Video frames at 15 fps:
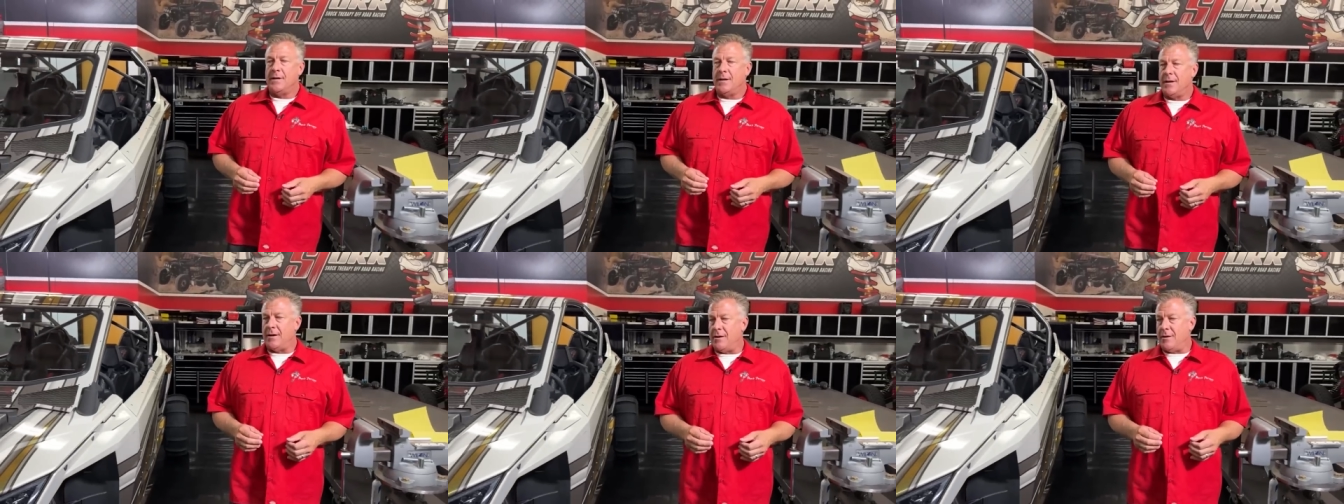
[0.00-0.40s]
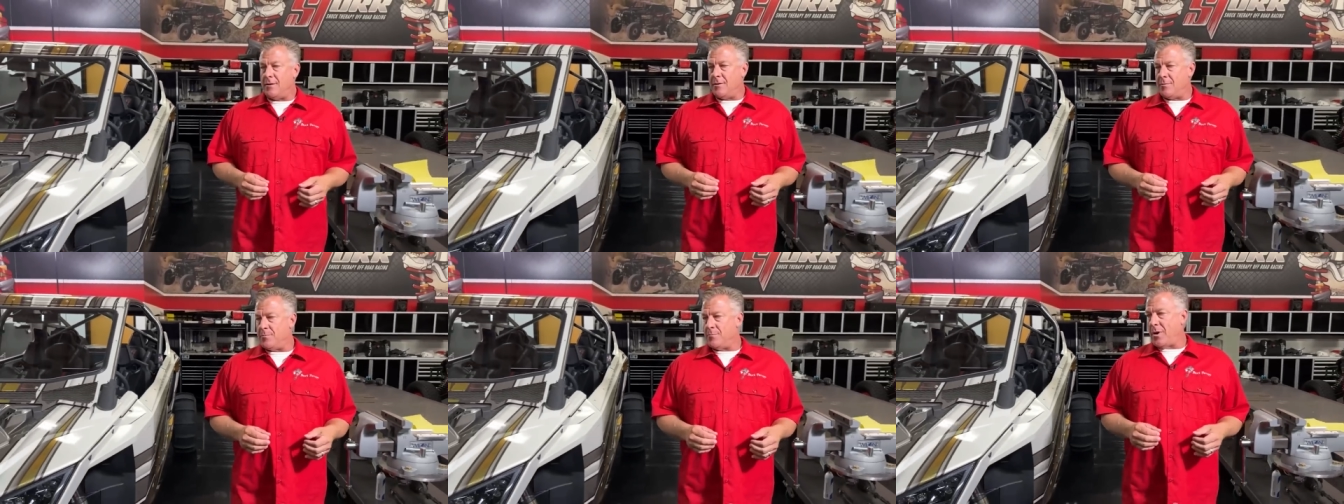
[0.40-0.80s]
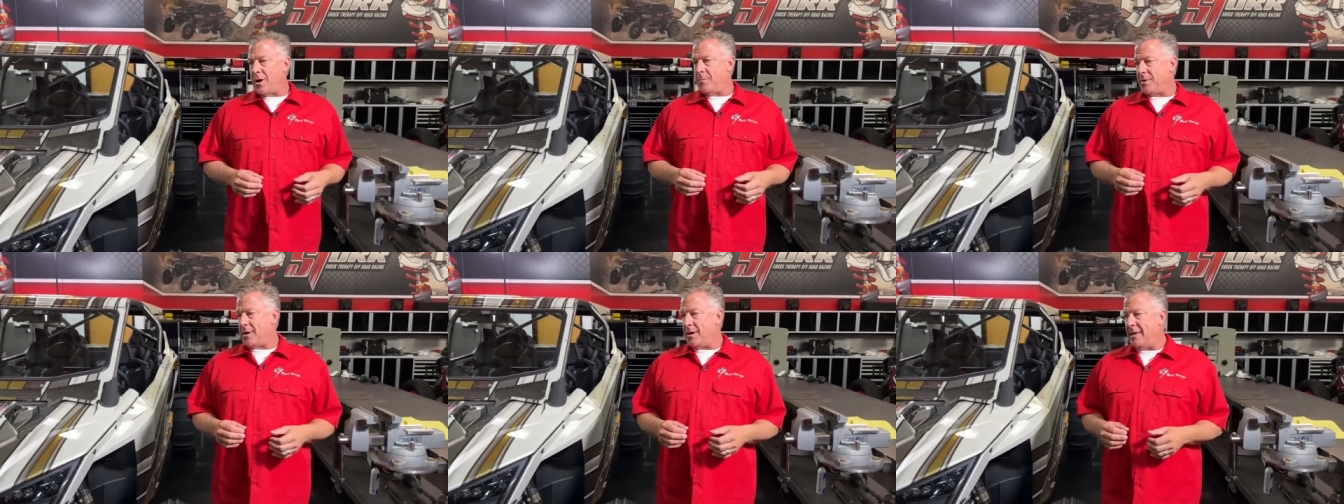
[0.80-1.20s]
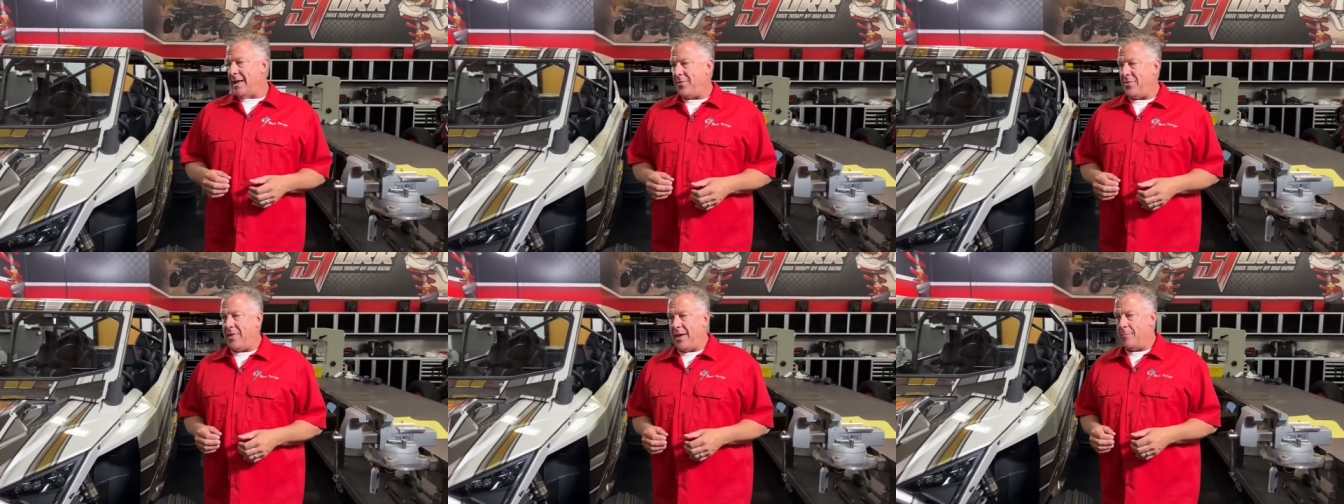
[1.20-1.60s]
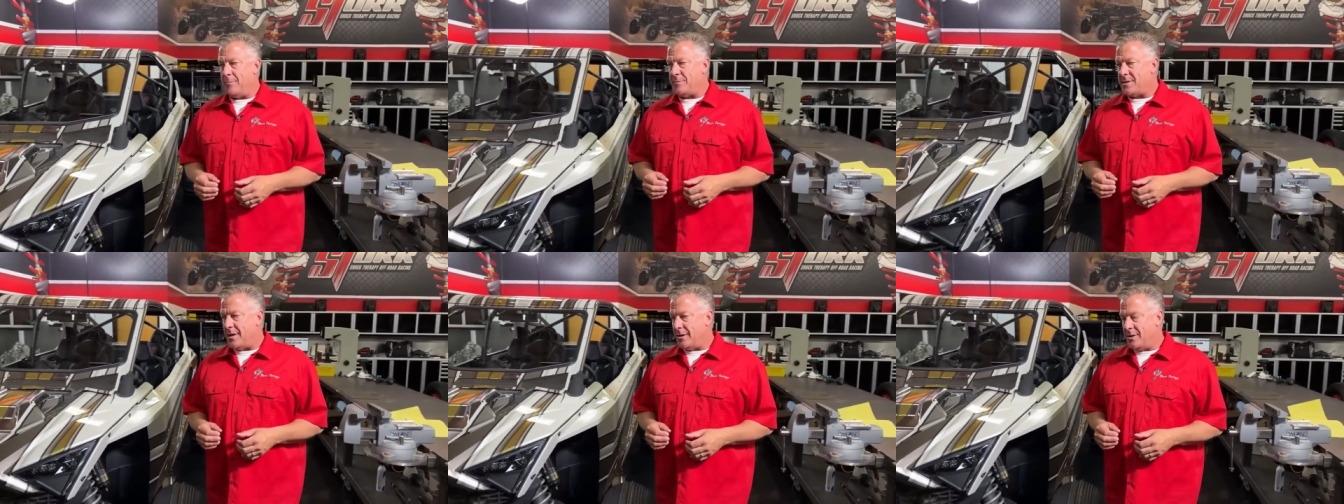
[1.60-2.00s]
I'm going to let
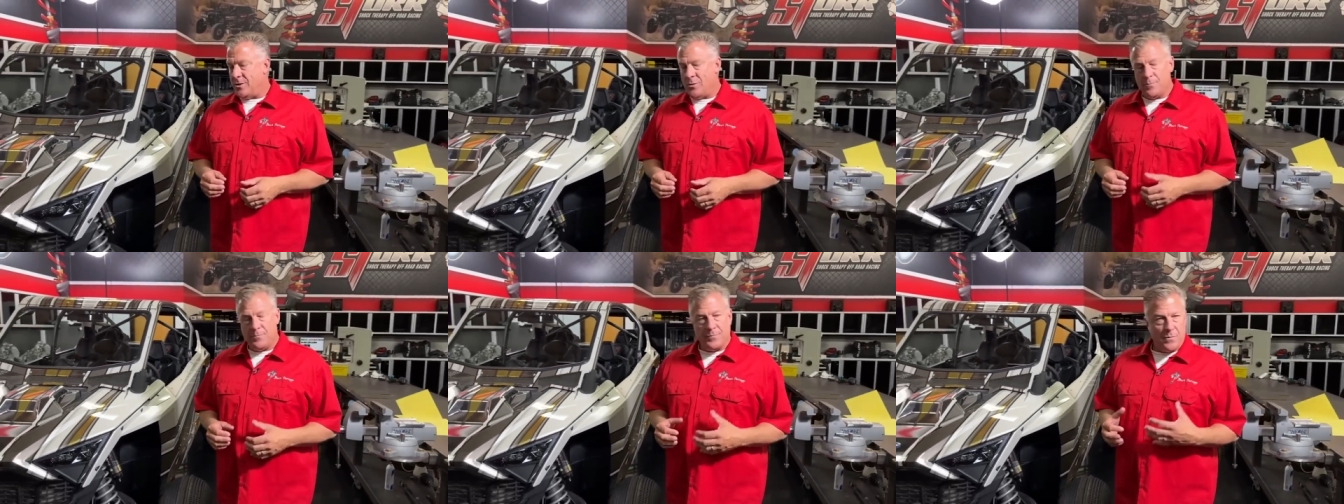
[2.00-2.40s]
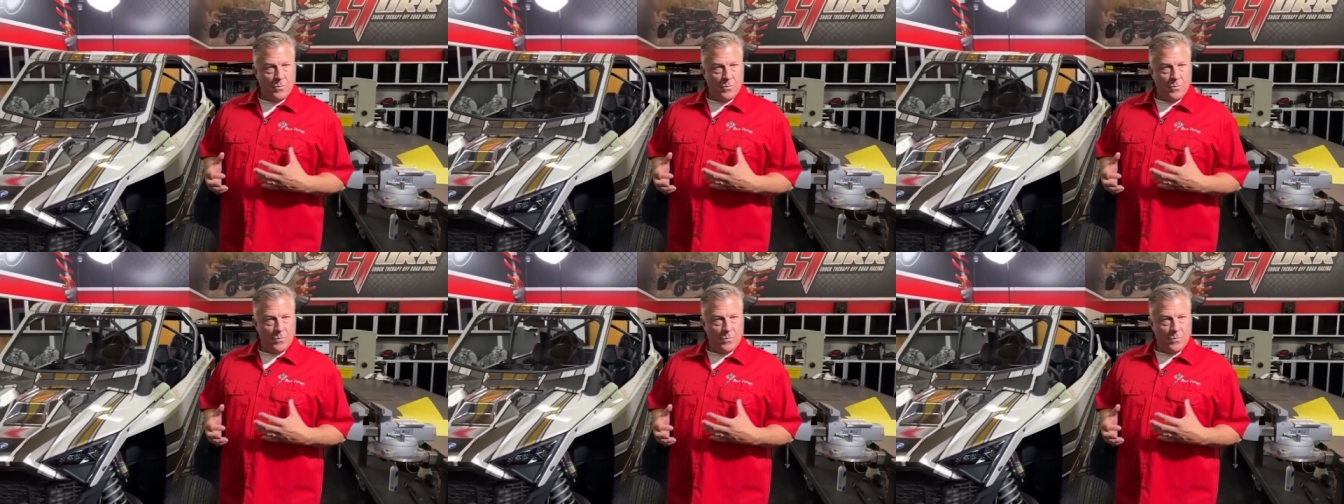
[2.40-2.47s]
them tell you